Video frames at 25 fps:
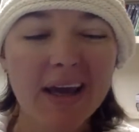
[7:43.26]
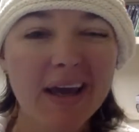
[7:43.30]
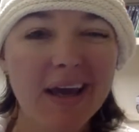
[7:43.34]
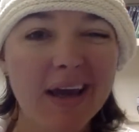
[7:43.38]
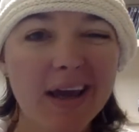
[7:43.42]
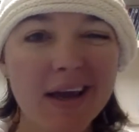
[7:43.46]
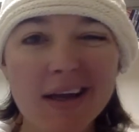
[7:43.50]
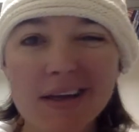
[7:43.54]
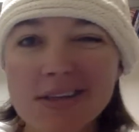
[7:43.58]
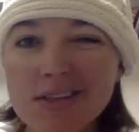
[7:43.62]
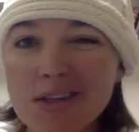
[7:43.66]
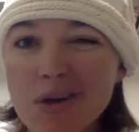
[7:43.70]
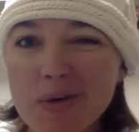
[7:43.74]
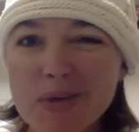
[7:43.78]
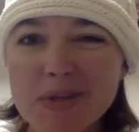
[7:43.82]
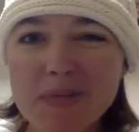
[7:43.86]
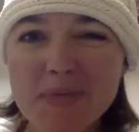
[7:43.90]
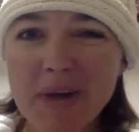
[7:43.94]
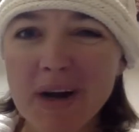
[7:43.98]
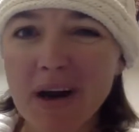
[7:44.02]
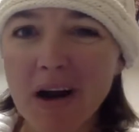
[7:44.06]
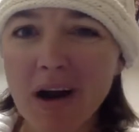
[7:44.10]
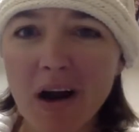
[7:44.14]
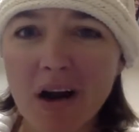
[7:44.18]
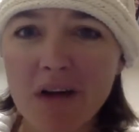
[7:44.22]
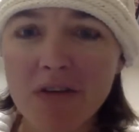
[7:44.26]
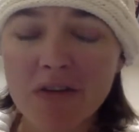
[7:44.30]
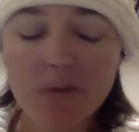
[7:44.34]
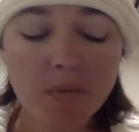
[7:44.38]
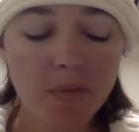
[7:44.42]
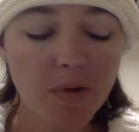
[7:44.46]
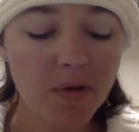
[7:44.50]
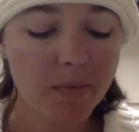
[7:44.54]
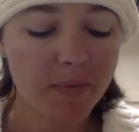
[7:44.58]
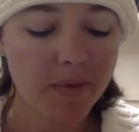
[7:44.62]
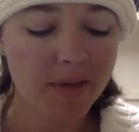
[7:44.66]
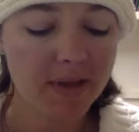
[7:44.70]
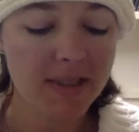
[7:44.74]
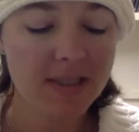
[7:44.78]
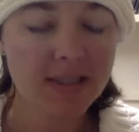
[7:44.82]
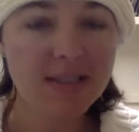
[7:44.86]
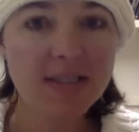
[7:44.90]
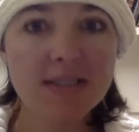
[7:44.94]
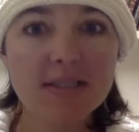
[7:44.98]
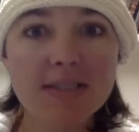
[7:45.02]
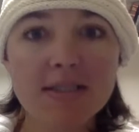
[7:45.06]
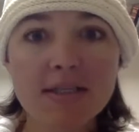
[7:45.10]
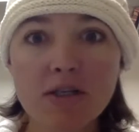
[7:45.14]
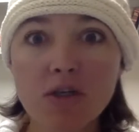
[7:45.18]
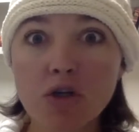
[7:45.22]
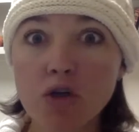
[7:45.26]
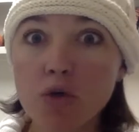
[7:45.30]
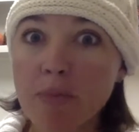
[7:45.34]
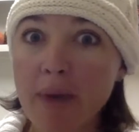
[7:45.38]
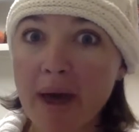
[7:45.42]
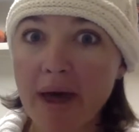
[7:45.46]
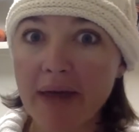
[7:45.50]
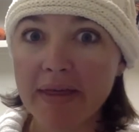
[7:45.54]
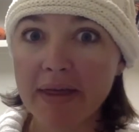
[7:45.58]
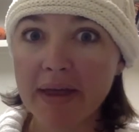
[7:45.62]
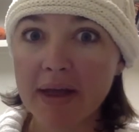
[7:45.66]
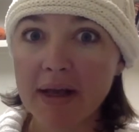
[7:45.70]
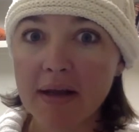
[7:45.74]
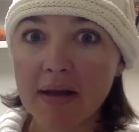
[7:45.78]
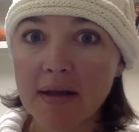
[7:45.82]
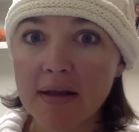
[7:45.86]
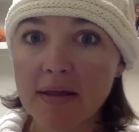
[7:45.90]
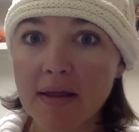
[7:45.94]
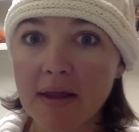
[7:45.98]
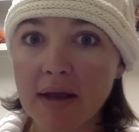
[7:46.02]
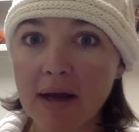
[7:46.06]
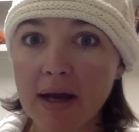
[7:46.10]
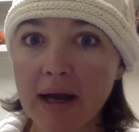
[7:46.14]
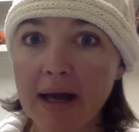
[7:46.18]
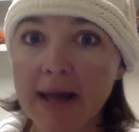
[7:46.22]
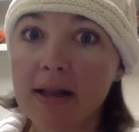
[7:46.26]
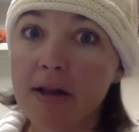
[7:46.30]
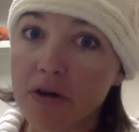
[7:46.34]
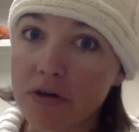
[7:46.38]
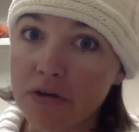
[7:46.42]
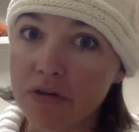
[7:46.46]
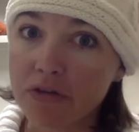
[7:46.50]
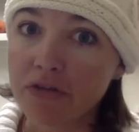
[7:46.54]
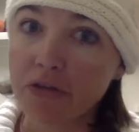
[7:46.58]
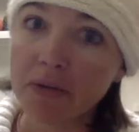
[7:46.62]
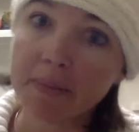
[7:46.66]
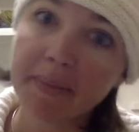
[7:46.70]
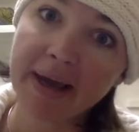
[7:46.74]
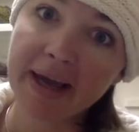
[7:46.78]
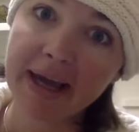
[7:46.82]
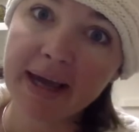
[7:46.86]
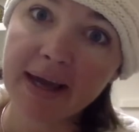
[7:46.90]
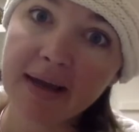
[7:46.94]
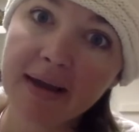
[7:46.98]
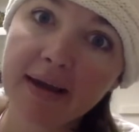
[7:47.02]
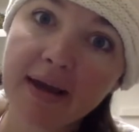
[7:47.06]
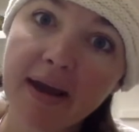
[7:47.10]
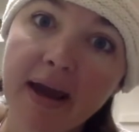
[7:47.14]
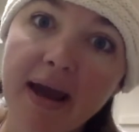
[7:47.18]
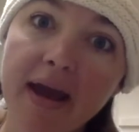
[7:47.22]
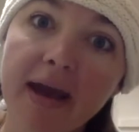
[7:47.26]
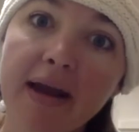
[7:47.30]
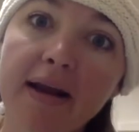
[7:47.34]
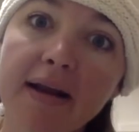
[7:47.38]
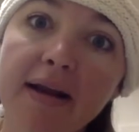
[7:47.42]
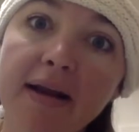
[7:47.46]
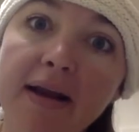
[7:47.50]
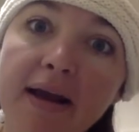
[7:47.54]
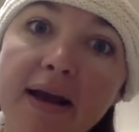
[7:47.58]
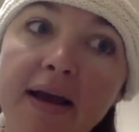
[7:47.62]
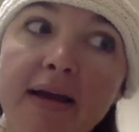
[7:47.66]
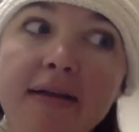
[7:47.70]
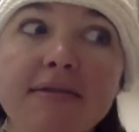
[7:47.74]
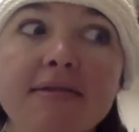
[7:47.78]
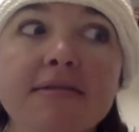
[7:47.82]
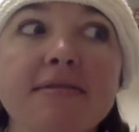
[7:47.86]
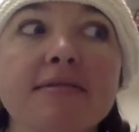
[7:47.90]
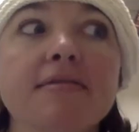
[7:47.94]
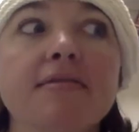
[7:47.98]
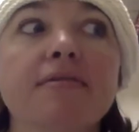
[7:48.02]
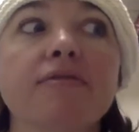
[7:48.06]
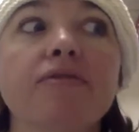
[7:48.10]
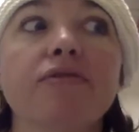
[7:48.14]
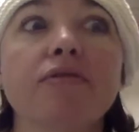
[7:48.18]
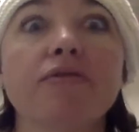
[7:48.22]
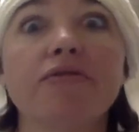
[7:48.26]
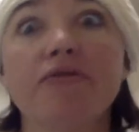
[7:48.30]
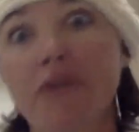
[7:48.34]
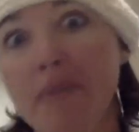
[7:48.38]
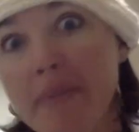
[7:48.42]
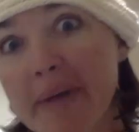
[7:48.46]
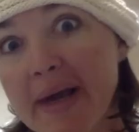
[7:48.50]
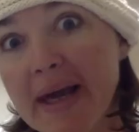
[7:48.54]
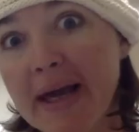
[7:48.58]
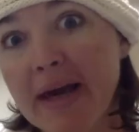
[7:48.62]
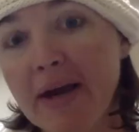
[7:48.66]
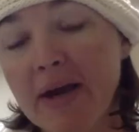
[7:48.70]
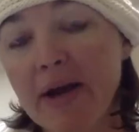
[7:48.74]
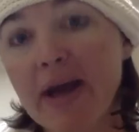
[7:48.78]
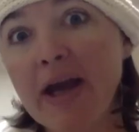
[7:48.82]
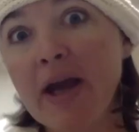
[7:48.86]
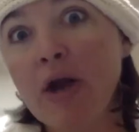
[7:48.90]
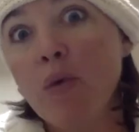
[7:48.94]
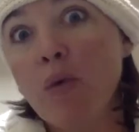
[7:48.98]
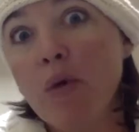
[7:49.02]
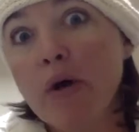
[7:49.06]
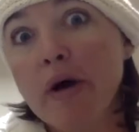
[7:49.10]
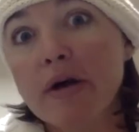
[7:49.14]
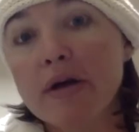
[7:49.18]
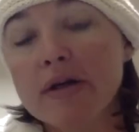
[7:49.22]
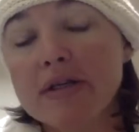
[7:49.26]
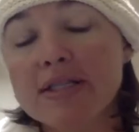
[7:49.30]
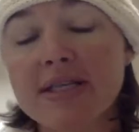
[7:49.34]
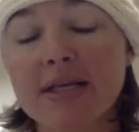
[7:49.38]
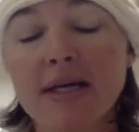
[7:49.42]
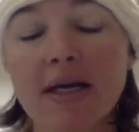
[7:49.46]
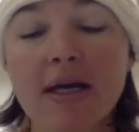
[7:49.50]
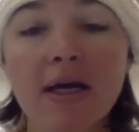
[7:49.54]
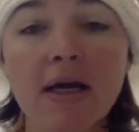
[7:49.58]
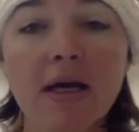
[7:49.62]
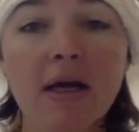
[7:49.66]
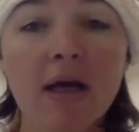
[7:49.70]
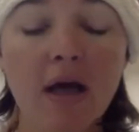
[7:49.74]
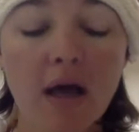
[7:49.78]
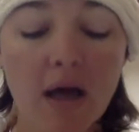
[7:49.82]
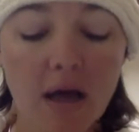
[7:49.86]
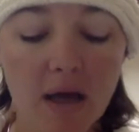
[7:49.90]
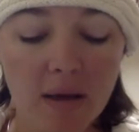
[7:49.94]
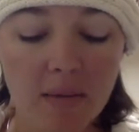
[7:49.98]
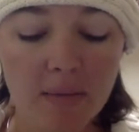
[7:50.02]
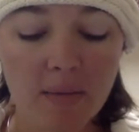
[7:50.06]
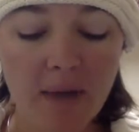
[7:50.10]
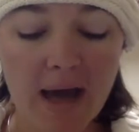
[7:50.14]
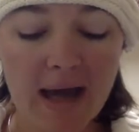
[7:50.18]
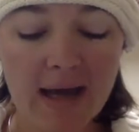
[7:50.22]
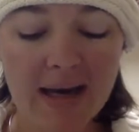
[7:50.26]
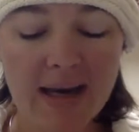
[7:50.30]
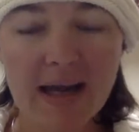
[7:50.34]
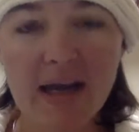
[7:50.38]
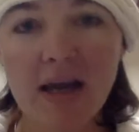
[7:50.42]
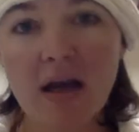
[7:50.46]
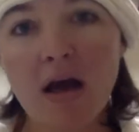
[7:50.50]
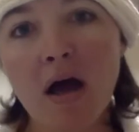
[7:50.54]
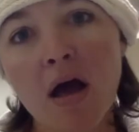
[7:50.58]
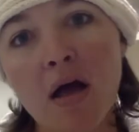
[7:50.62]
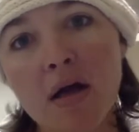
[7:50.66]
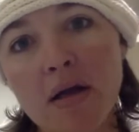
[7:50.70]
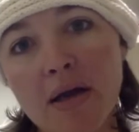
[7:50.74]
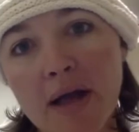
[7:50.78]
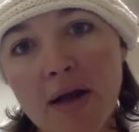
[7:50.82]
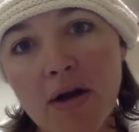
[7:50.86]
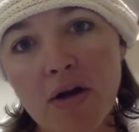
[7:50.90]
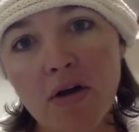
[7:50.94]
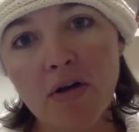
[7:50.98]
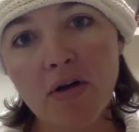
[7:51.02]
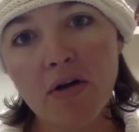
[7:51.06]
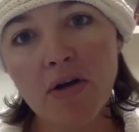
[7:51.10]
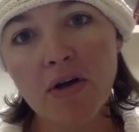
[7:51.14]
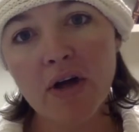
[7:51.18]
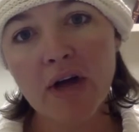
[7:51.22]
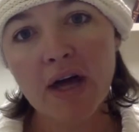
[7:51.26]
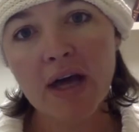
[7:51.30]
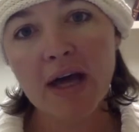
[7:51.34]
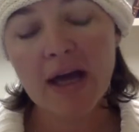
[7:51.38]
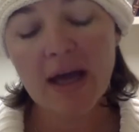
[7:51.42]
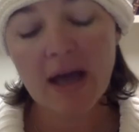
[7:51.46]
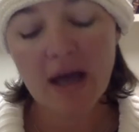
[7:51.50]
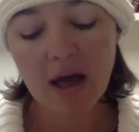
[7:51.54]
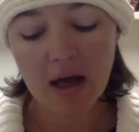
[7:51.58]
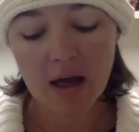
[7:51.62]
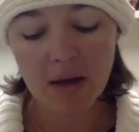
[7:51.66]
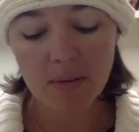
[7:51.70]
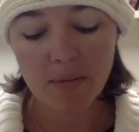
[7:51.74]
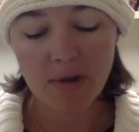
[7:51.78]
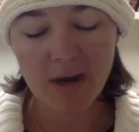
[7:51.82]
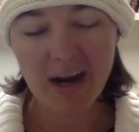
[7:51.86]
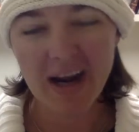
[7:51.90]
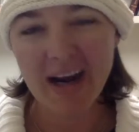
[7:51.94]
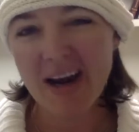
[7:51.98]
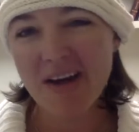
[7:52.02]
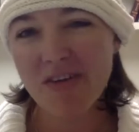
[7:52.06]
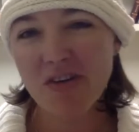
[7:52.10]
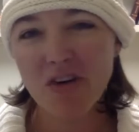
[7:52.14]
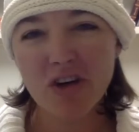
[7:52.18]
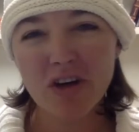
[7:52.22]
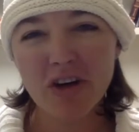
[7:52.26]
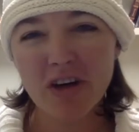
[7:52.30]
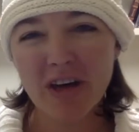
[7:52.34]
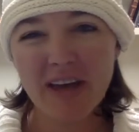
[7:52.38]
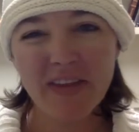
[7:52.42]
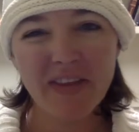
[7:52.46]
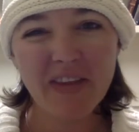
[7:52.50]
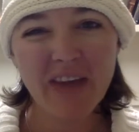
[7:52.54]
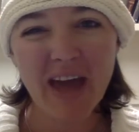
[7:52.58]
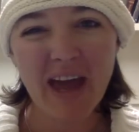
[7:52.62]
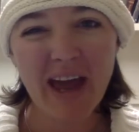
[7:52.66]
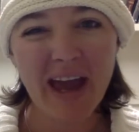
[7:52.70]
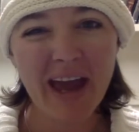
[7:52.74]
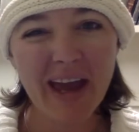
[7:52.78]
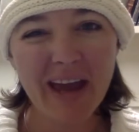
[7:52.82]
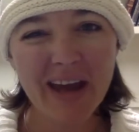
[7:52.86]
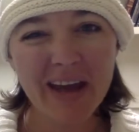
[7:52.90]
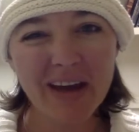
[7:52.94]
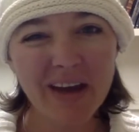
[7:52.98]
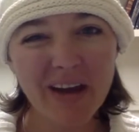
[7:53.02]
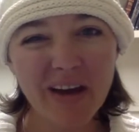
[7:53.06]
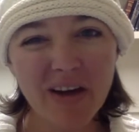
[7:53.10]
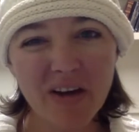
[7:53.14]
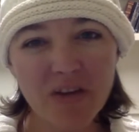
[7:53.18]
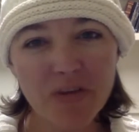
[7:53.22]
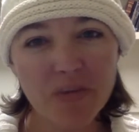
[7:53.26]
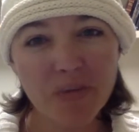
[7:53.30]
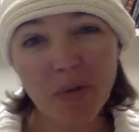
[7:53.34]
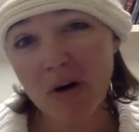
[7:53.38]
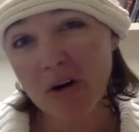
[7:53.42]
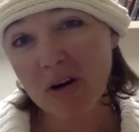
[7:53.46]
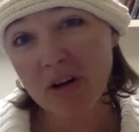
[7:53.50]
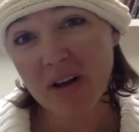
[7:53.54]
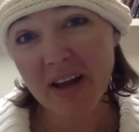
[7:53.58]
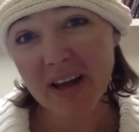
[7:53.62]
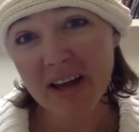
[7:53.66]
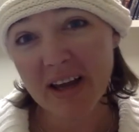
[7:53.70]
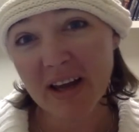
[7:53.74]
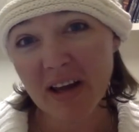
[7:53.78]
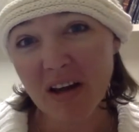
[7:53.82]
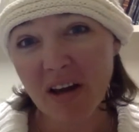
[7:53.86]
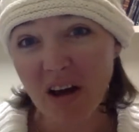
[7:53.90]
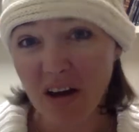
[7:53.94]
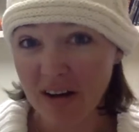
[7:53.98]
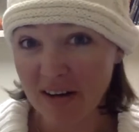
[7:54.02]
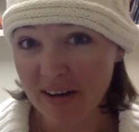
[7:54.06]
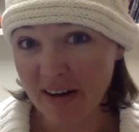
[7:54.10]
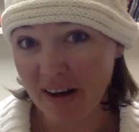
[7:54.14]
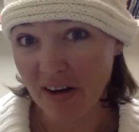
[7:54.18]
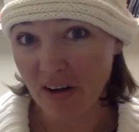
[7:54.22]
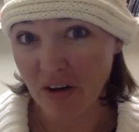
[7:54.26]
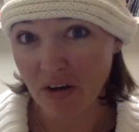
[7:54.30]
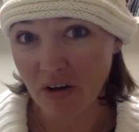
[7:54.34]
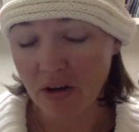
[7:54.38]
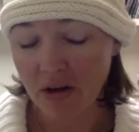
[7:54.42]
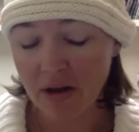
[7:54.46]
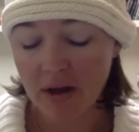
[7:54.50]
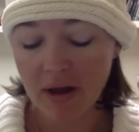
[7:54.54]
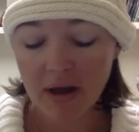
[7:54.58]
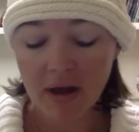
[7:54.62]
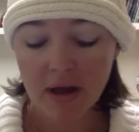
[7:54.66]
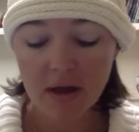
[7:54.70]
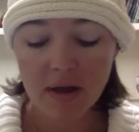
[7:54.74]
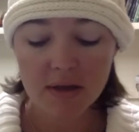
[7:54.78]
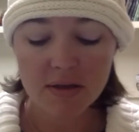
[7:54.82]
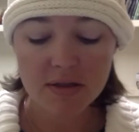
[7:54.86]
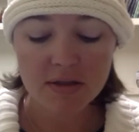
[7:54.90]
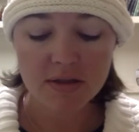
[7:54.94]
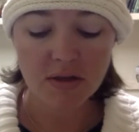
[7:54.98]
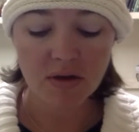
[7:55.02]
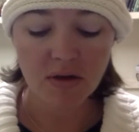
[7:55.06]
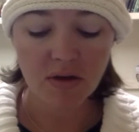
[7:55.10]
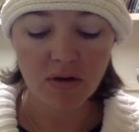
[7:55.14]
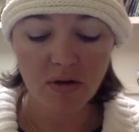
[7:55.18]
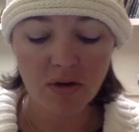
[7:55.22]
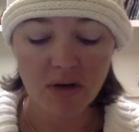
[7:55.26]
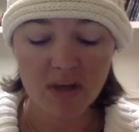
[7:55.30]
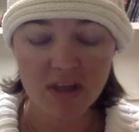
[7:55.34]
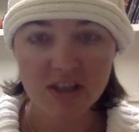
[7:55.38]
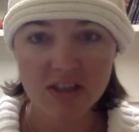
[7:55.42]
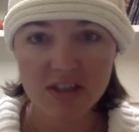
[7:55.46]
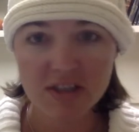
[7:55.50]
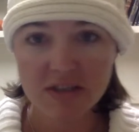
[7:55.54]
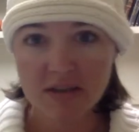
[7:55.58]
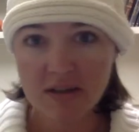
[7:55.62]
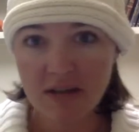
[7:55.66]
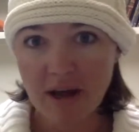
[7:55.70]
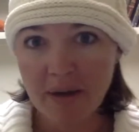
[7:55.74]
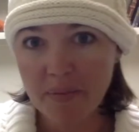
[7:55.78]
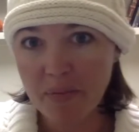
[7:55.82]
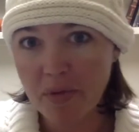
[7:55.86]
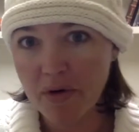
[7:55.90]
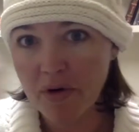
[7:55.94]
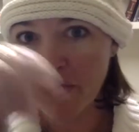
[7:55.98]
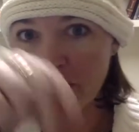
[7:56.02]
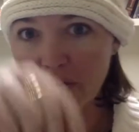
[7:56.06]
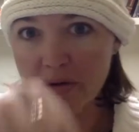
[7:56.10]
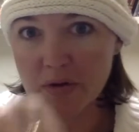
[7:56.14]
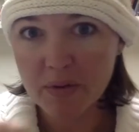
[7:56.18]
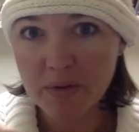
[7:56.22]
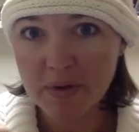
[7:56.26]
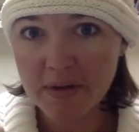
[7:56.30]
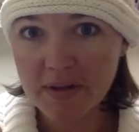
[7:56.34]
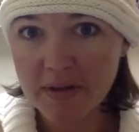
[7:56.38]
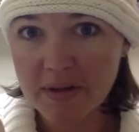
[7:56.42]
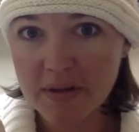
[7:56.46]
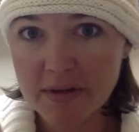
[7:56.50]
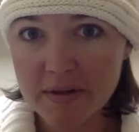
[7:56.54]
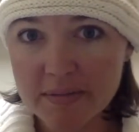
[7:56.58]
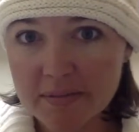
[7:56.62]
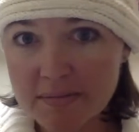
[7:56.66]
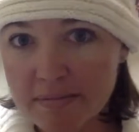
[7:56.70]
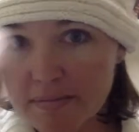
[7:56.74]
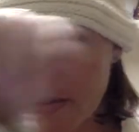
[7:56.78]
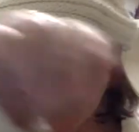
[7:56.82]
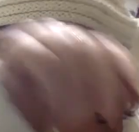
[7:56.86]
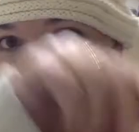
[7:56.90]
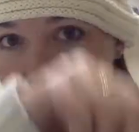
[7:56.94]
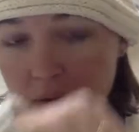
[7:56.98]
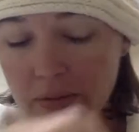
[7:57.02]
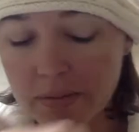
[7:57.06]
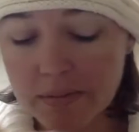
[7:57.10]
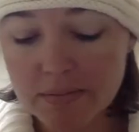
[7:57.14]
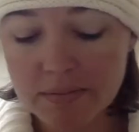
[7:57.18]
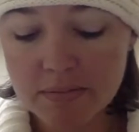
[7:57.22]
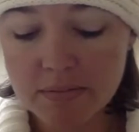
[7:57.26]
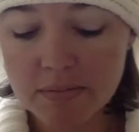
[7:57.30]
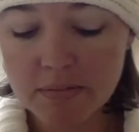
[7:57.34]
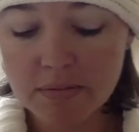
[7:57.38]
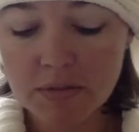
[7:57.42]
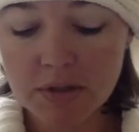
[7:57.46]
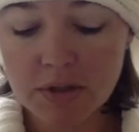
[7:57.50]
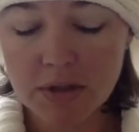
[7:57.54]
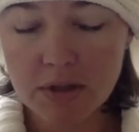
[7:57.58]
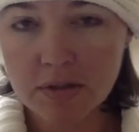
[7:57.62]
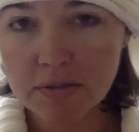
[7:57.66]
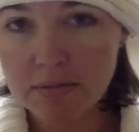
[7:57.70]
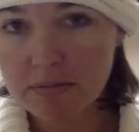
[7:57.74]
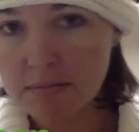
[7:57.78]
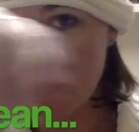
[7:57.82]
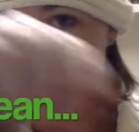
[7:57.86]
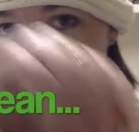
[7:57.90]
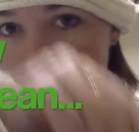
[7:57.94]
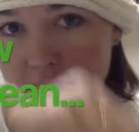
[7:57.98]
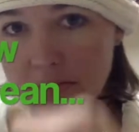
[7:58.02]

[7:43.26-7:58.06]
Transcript: and it's always been uncomfortable, but this is a new method that I learned for me, and it's, for me, it works. I knit continental, but I never could get the hang of purling continental, so I purled with the, you know, to